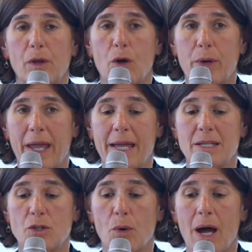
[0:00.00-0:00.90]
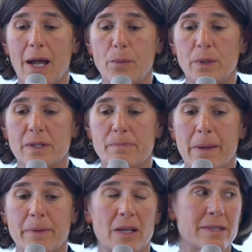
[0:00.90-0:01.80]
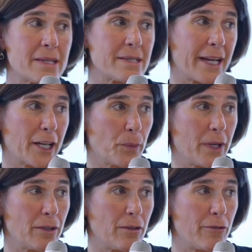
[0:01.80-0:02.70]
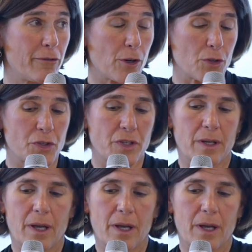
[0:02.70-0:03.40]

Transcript: Okay, so maybe I'll say the second one first.